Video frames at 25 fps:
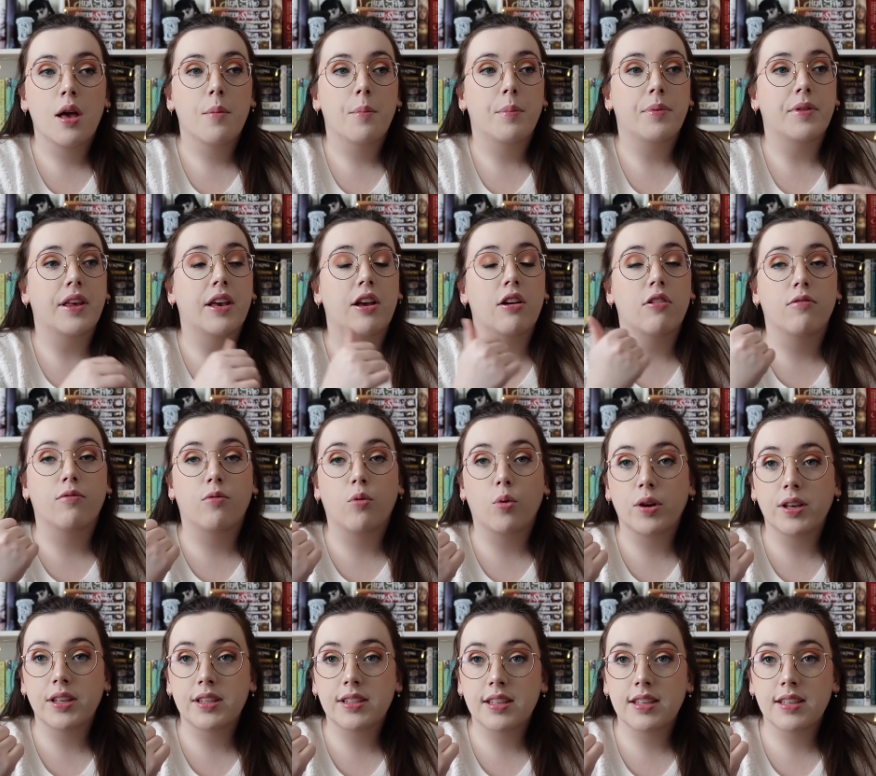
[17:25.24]
but they hear
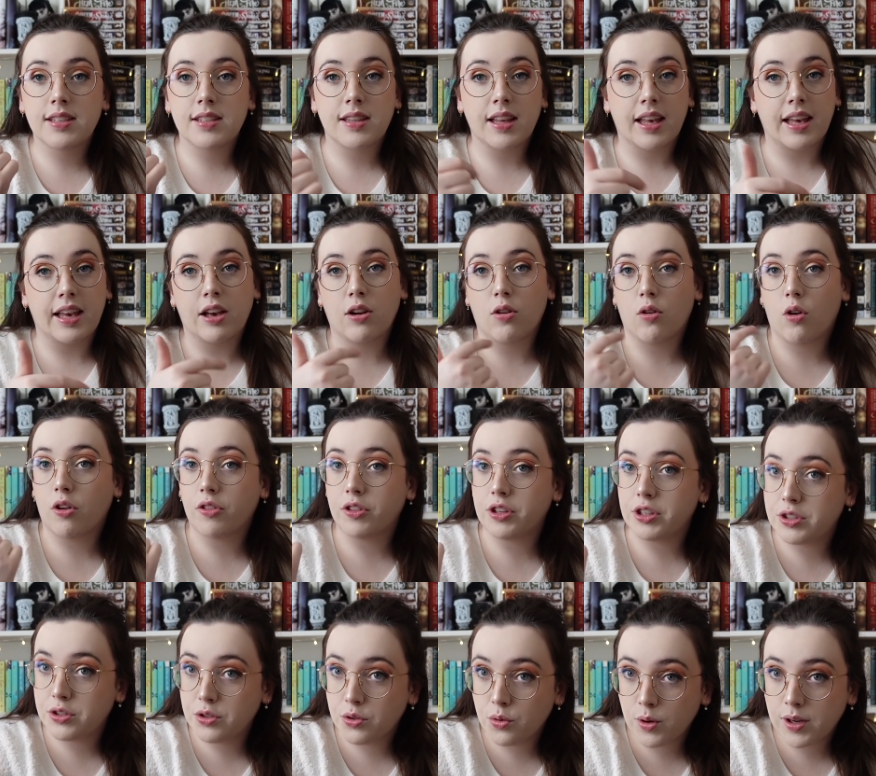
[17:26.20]
voices, they hear all
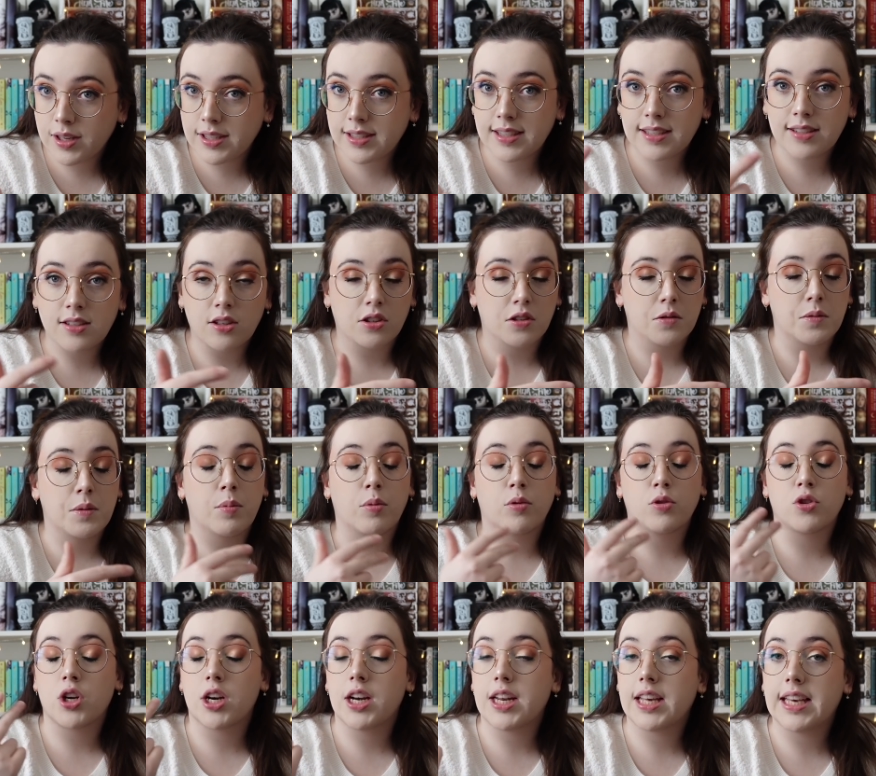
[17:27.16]
these noises, all these people
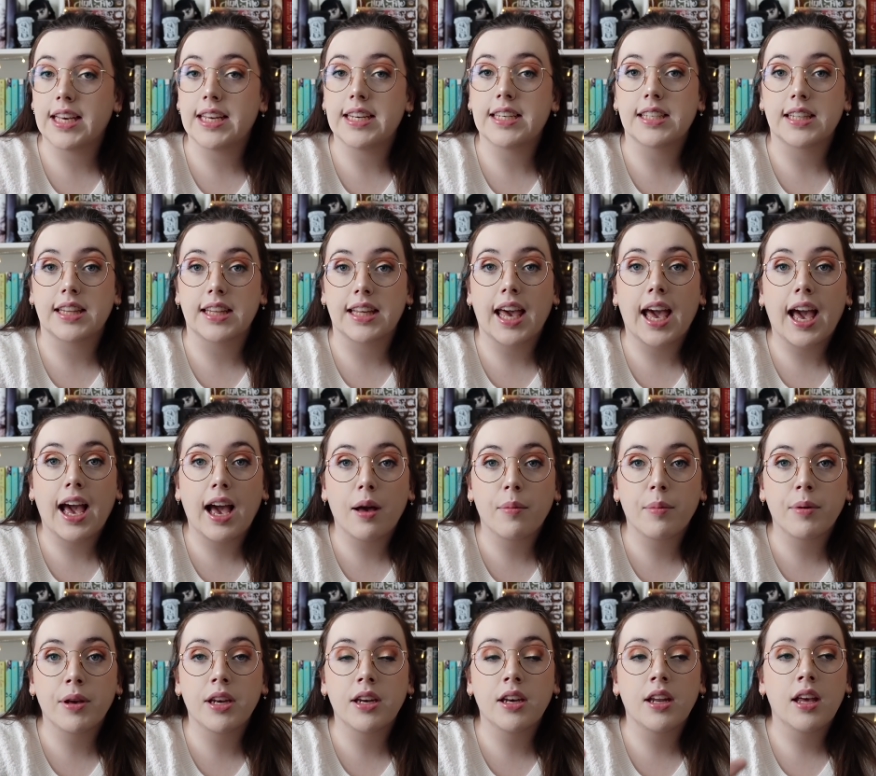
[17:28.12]
trying to get into the
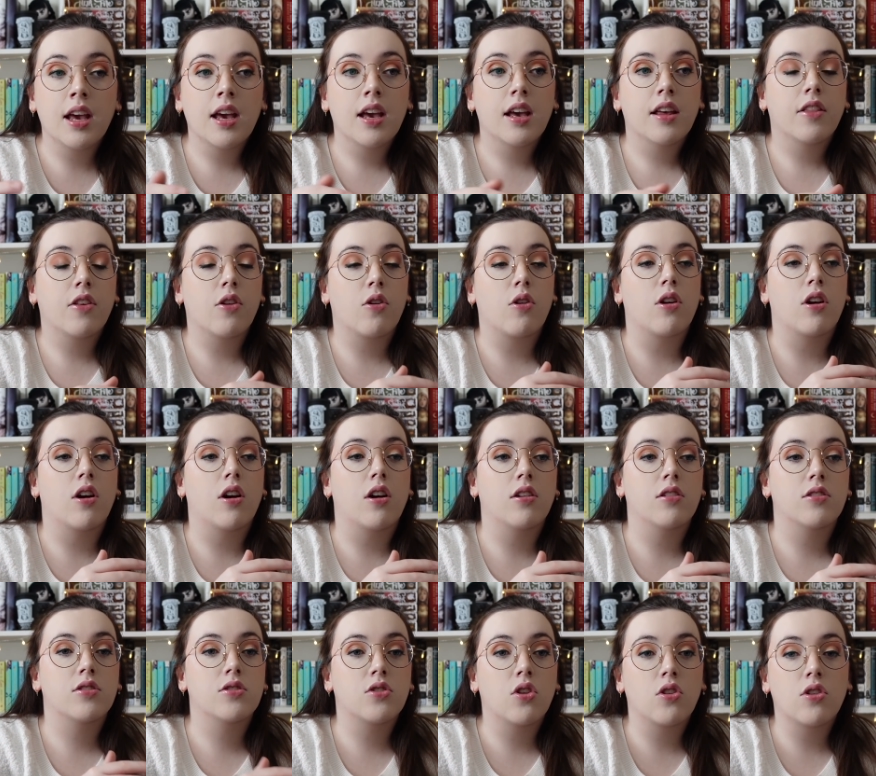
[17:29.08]
cabin. There
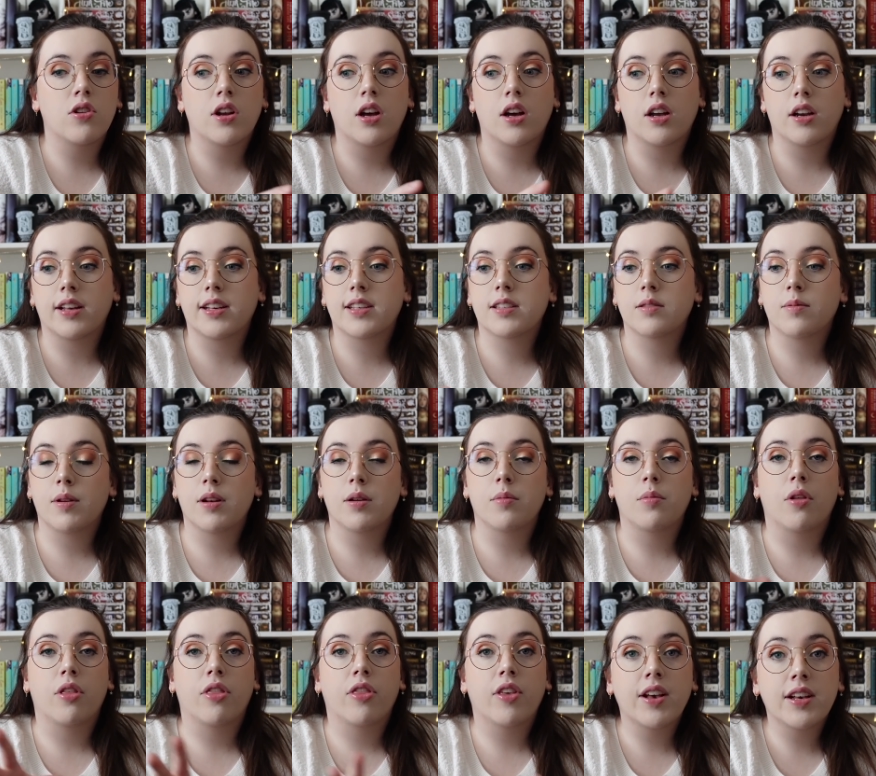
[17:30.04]
are certain
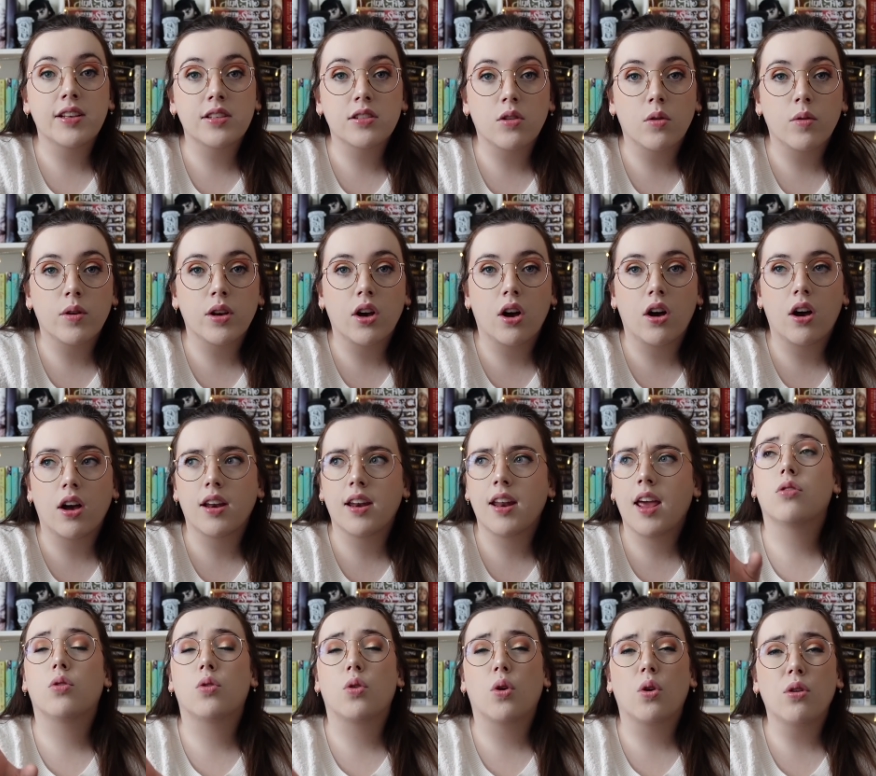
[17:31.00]
unexplainable things going
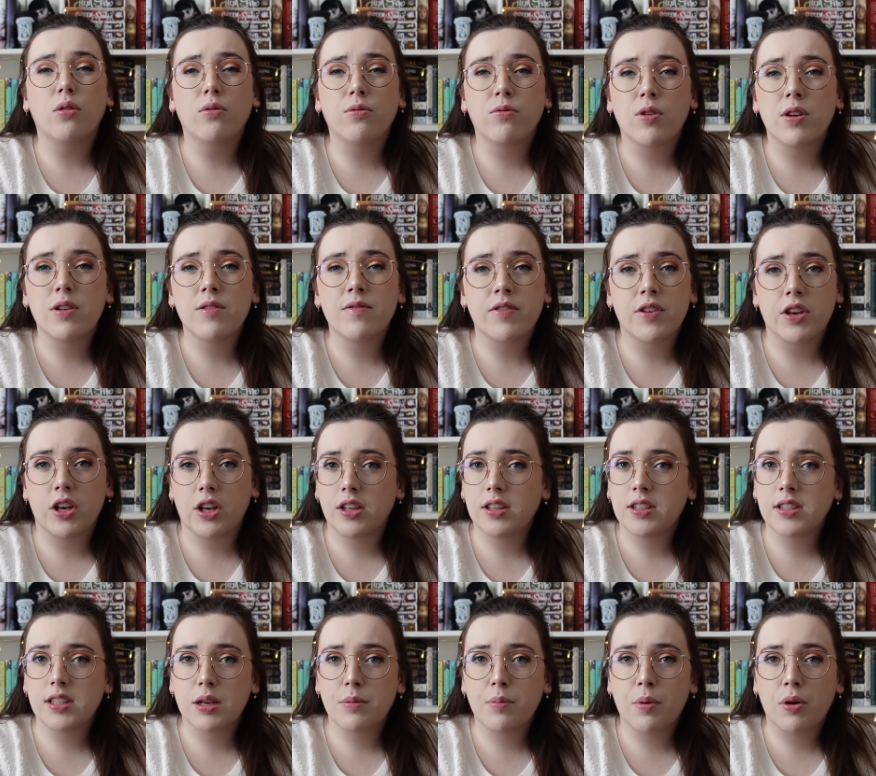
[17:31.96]
on. Girlfriend,
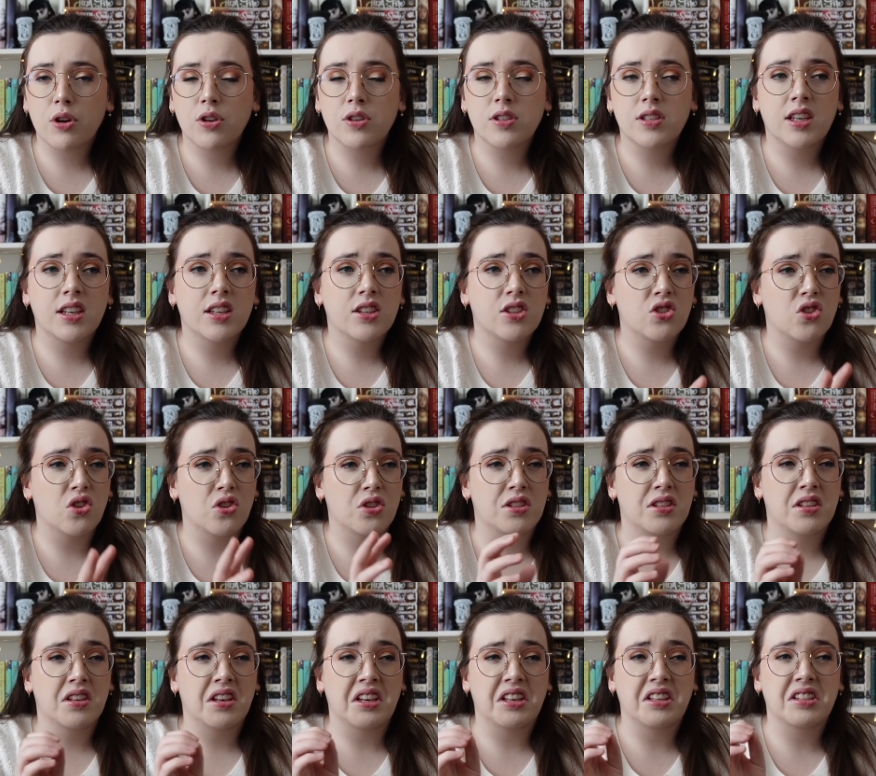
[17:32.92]
fiance person
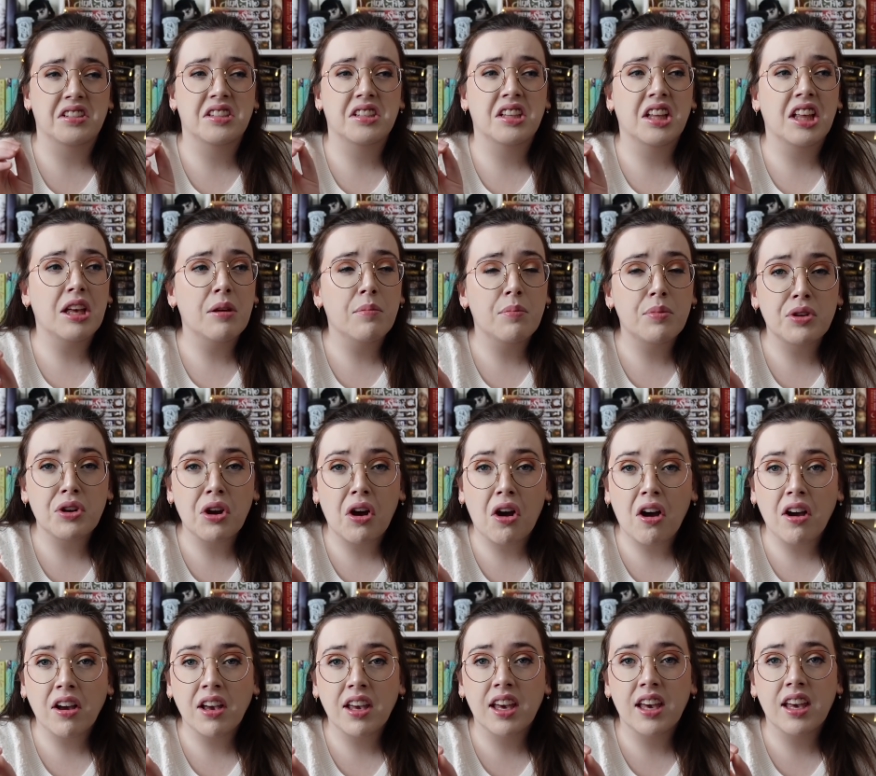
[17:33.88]
starts like sleep
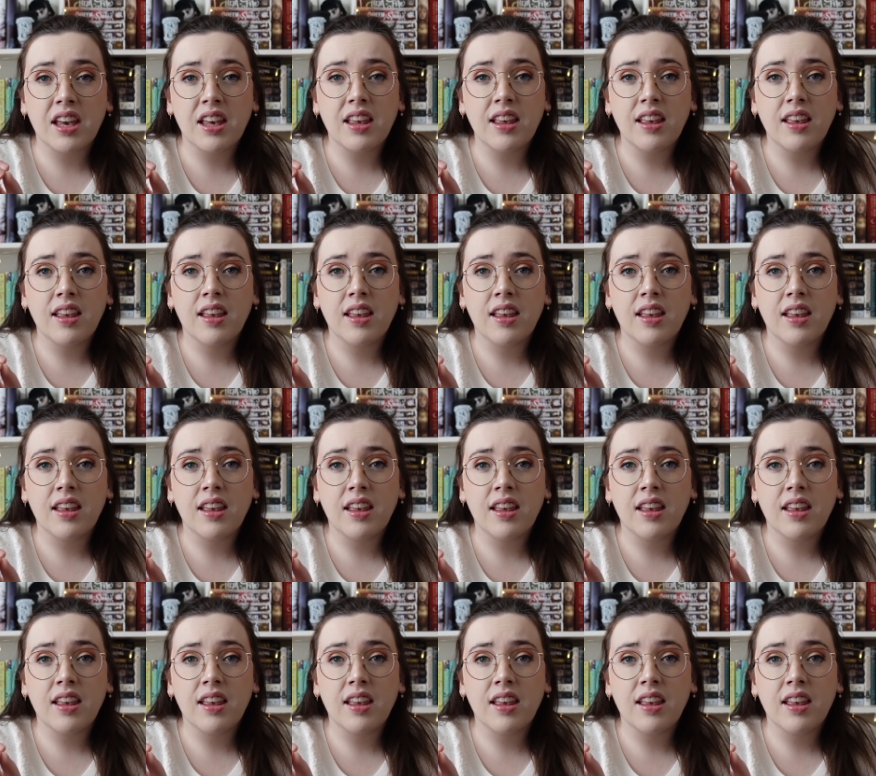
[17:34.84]
talking,